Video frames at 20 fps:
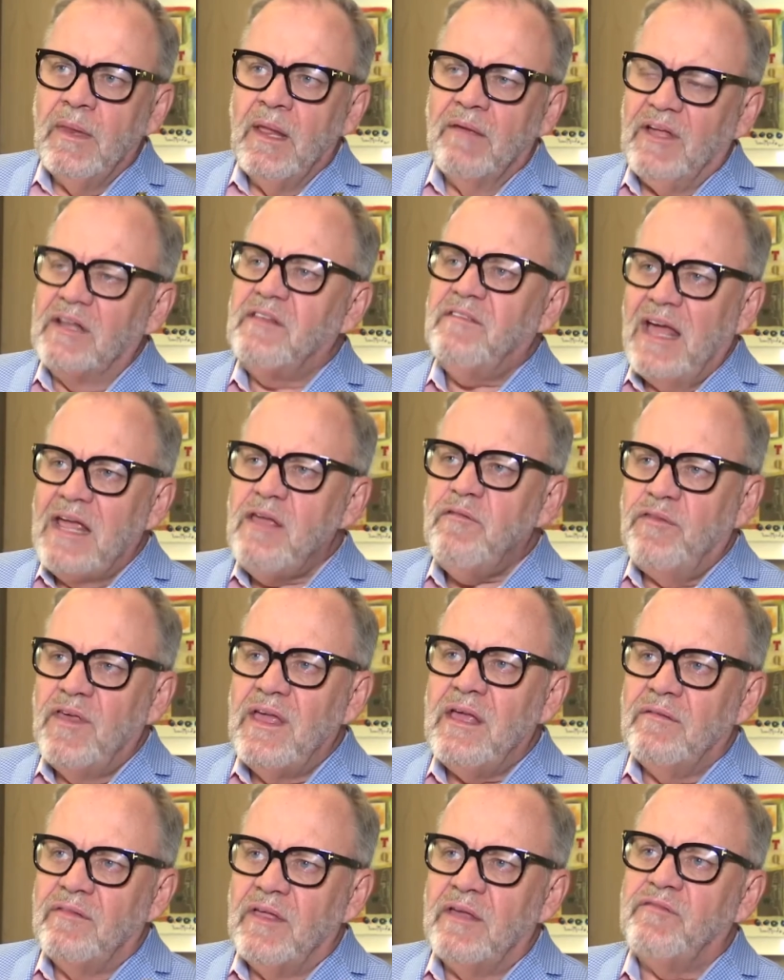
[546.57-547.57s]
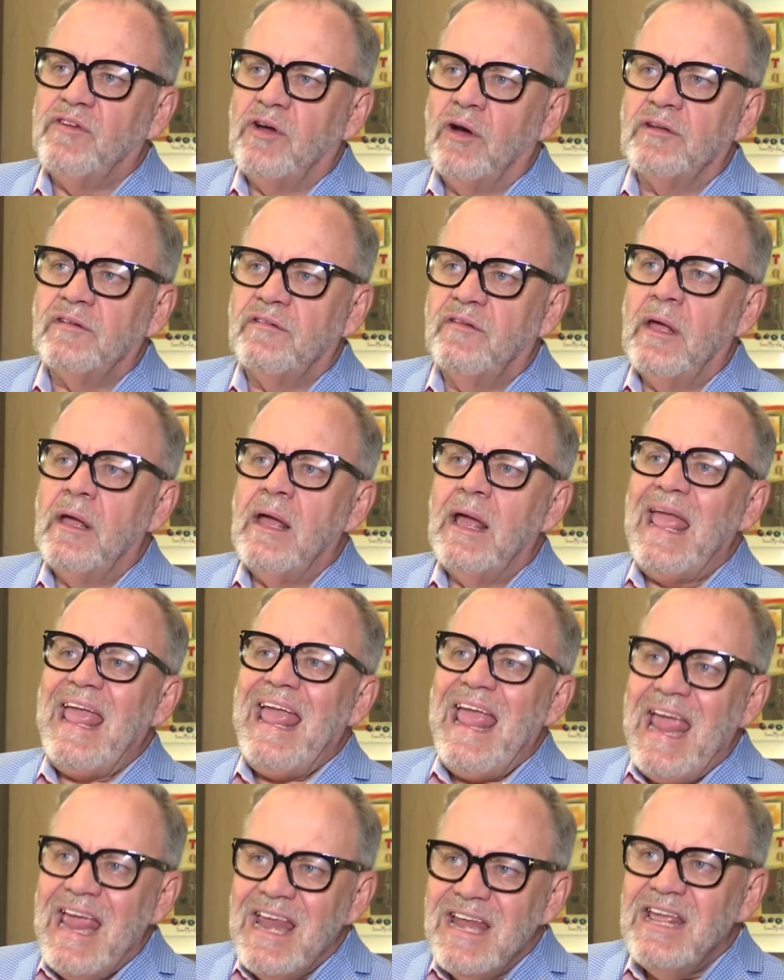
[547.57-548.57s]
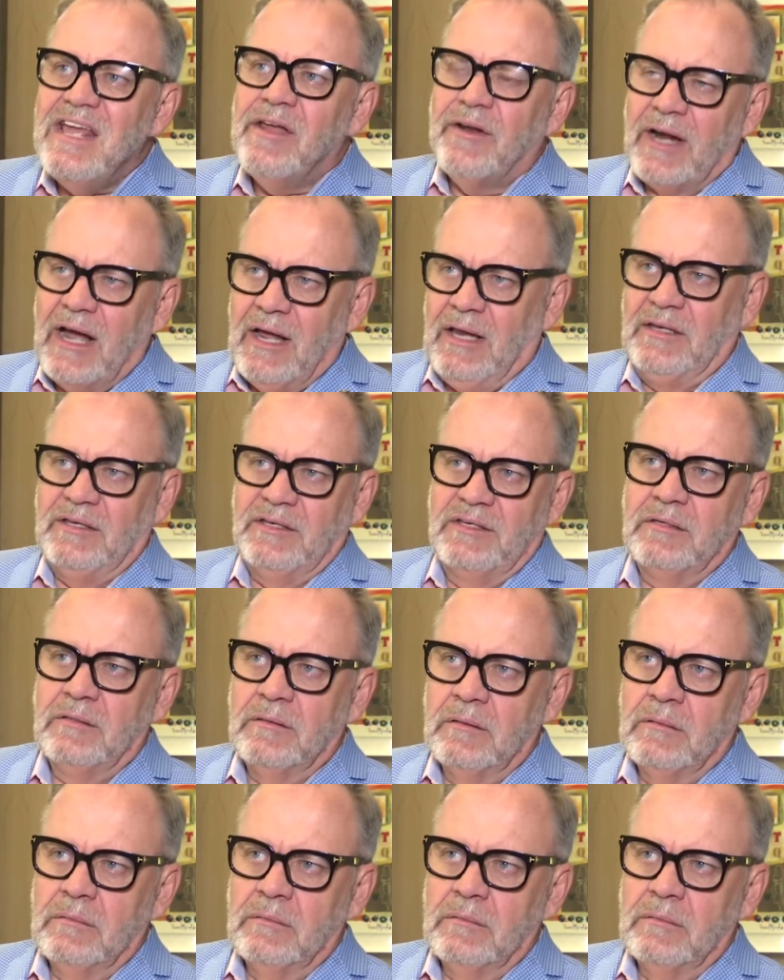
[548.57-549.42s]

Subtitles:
that they think they've got any right,